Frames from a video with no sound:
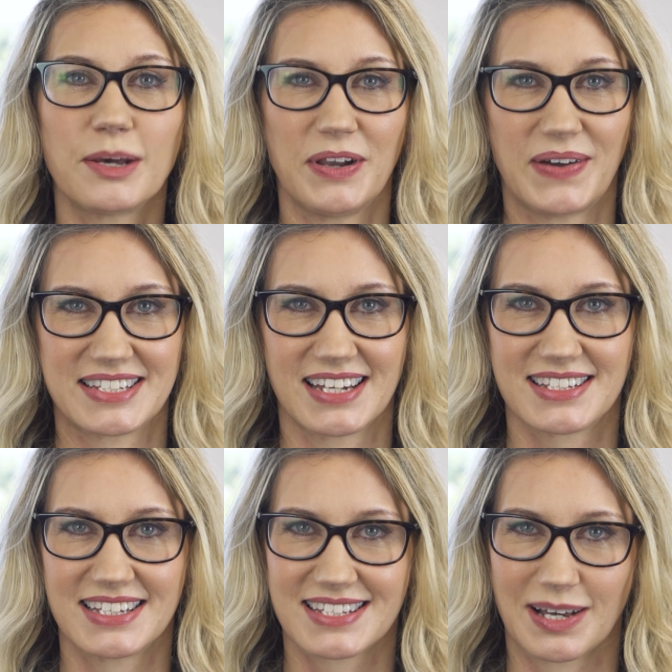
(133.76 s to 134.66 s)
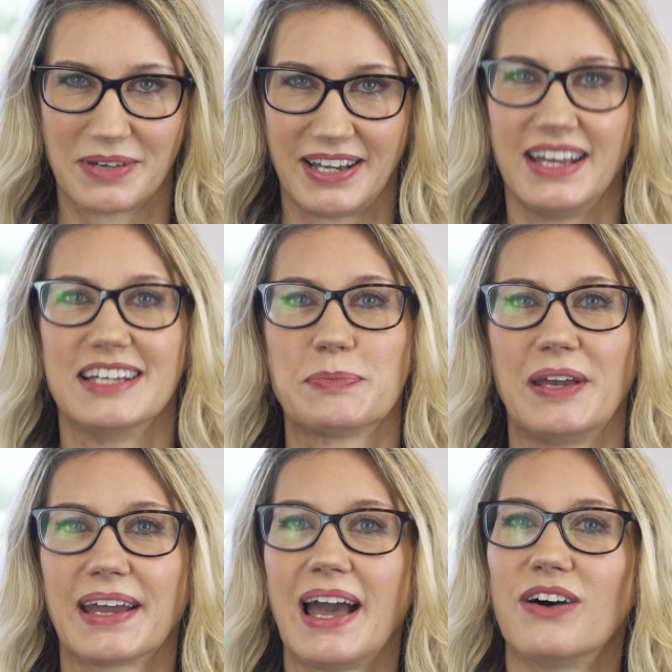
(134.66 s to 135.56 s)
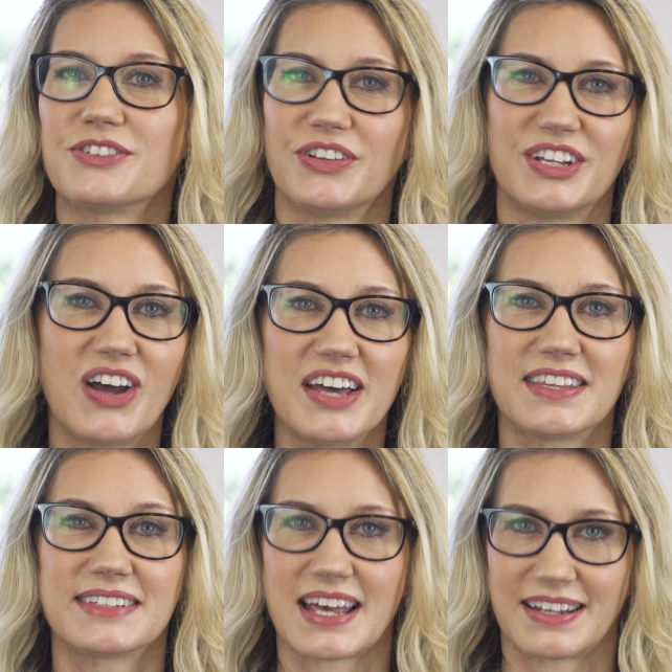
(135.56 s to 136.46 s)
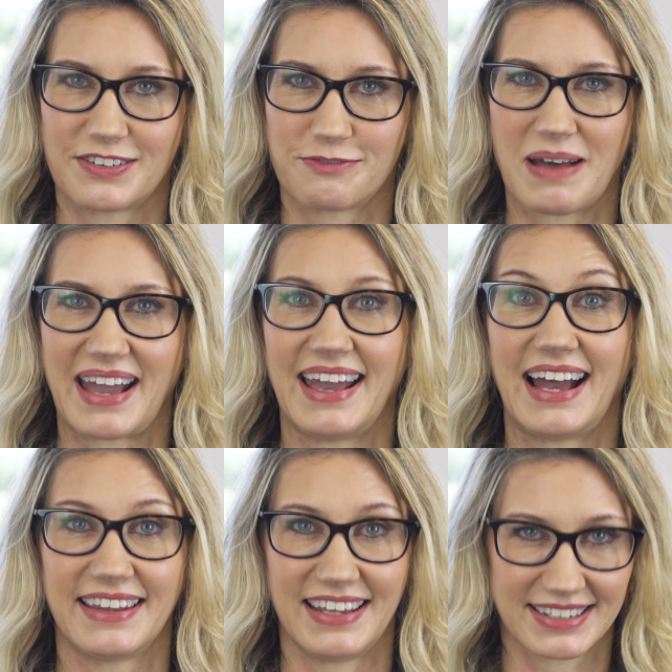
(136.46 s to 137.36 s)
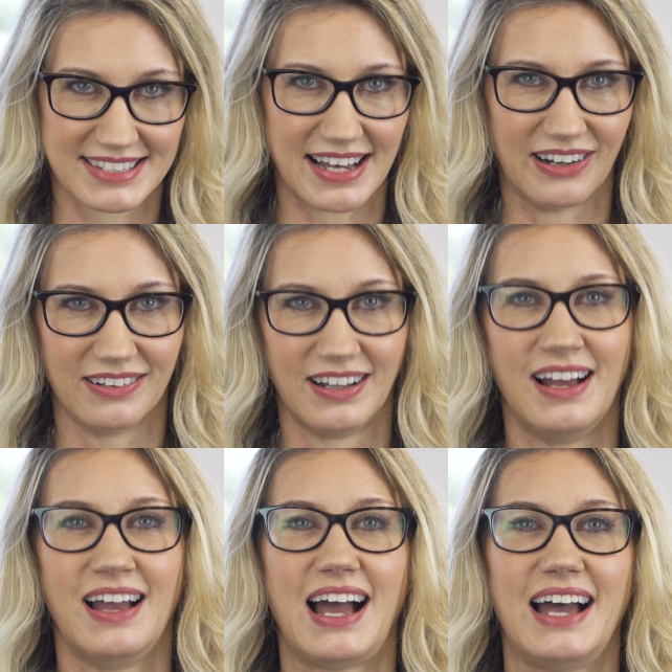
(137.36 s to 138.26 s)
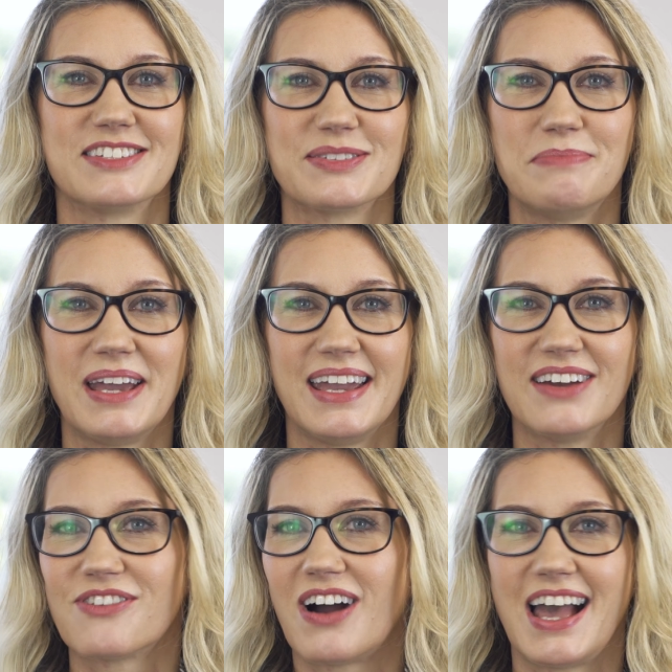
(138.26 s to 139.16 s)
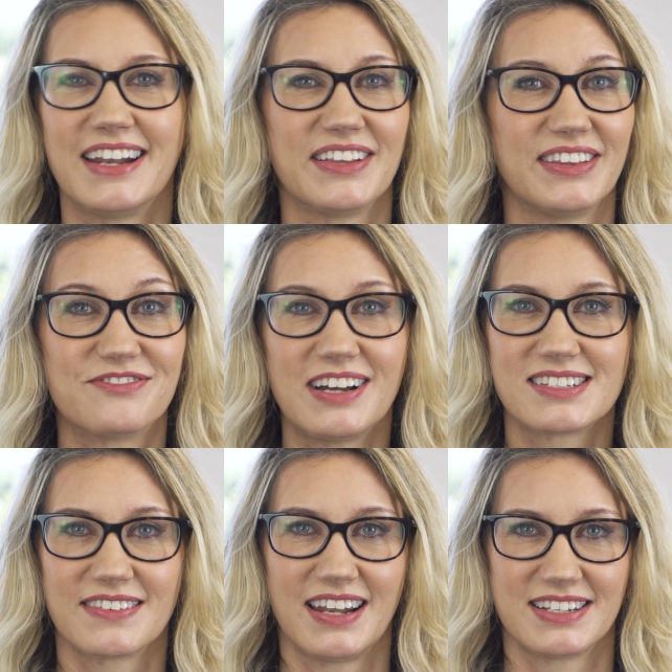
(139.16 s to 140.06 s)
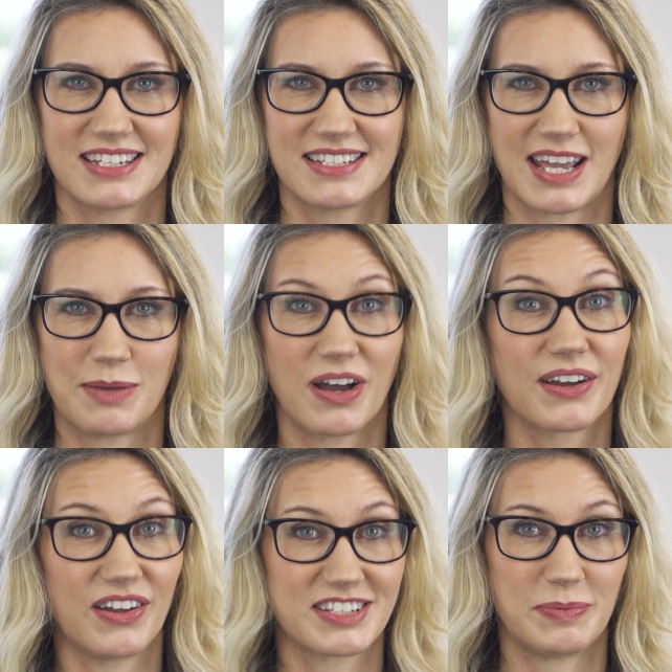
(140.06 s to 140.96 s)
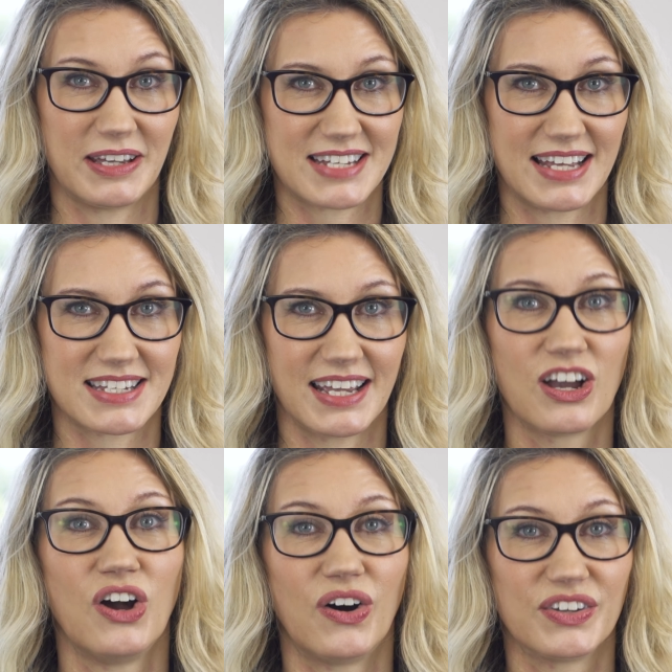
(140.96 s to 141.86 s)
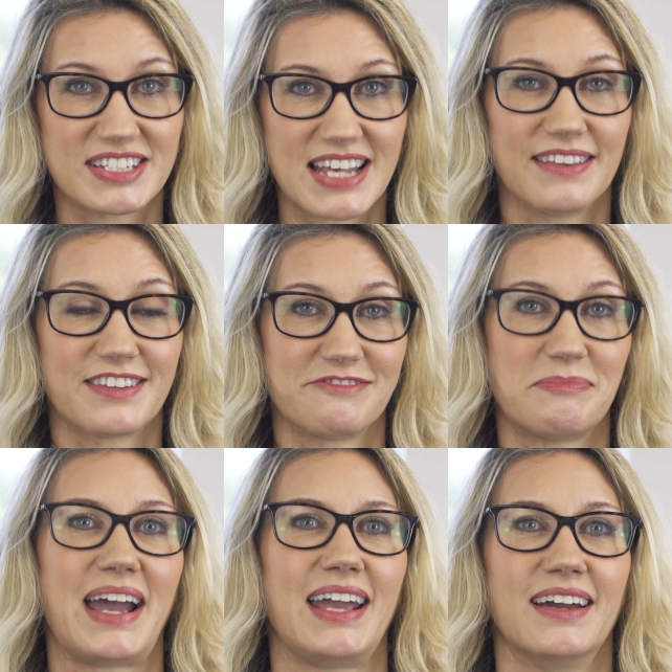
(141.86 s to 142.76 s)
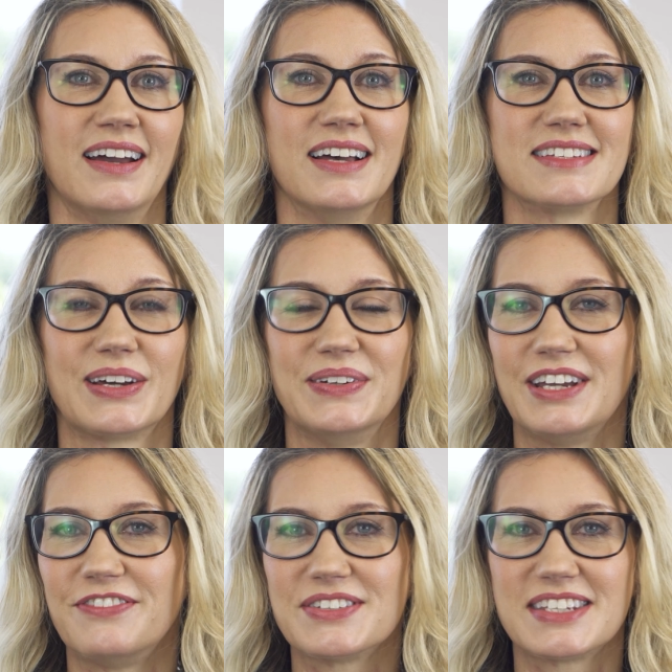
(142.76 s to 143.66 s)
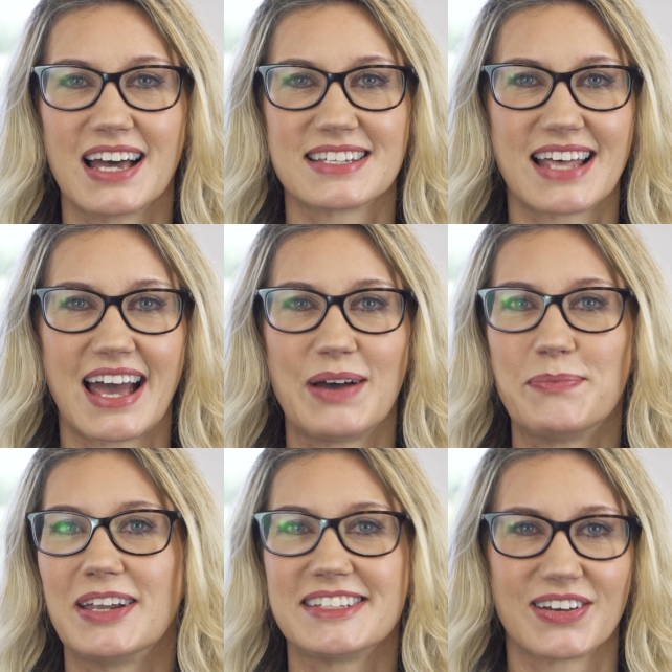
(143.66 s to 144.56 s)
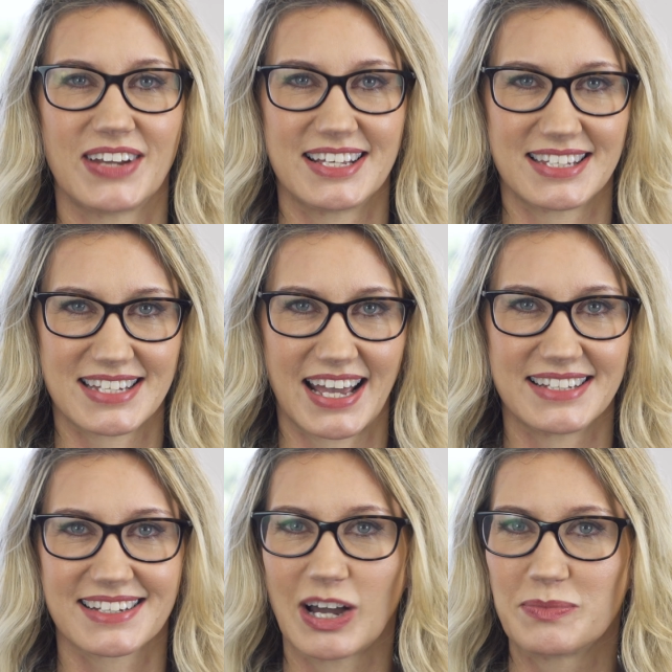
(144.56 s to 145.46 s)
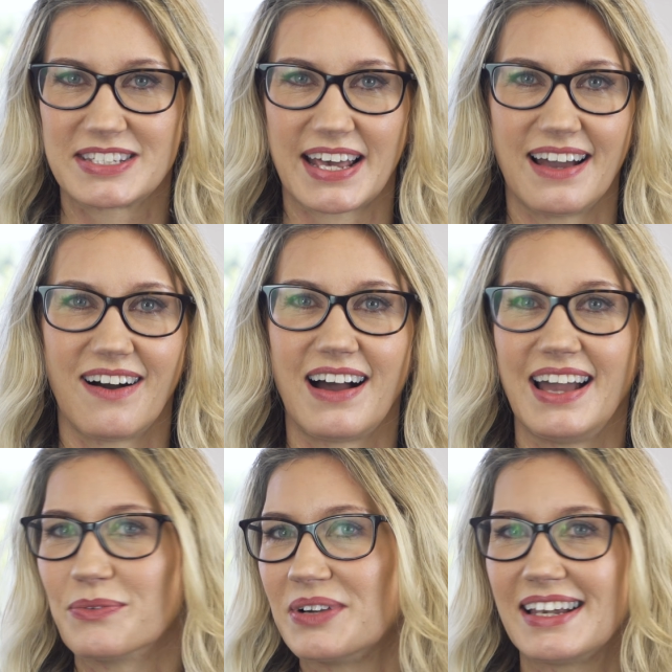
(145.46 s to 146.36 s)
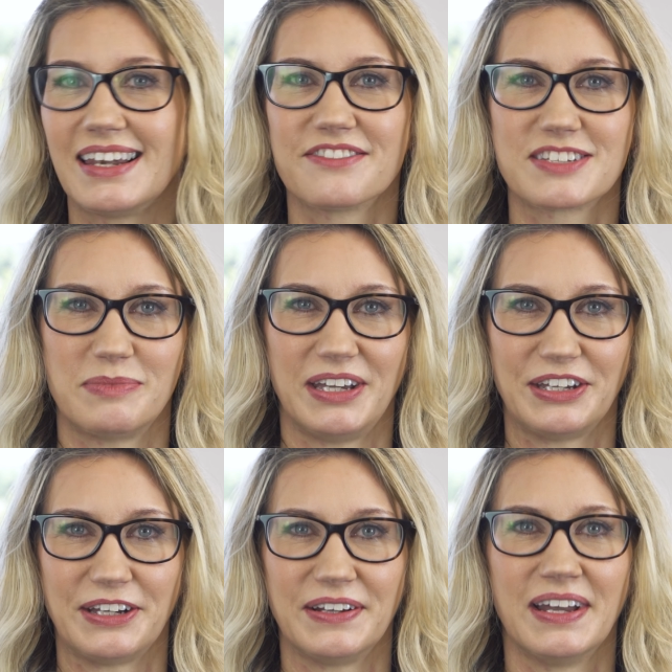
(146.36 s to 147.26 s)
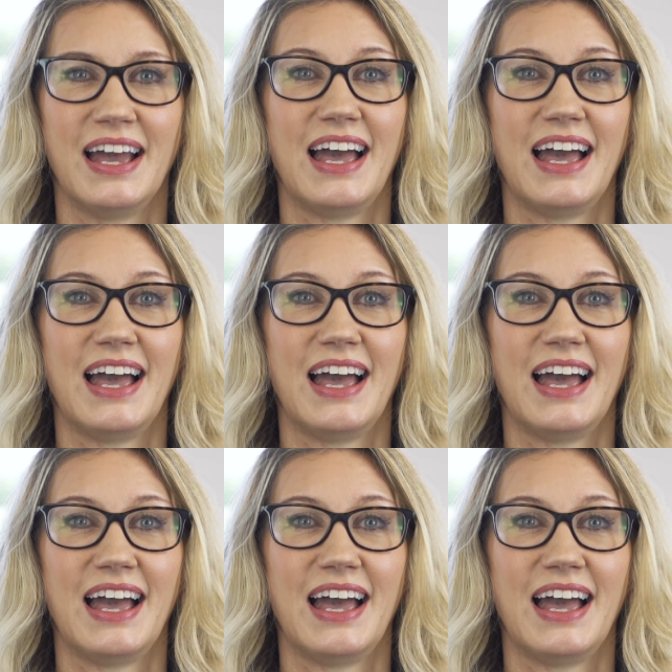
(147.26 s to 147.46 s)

W S London Summit is being held on the ninth and tenth of May at the Excel, and me, Ryan and the rest of the London team are going to be attending on the tenth of May. So if you see us there, please don't hesitate to come and say hi, we'd love to meet you.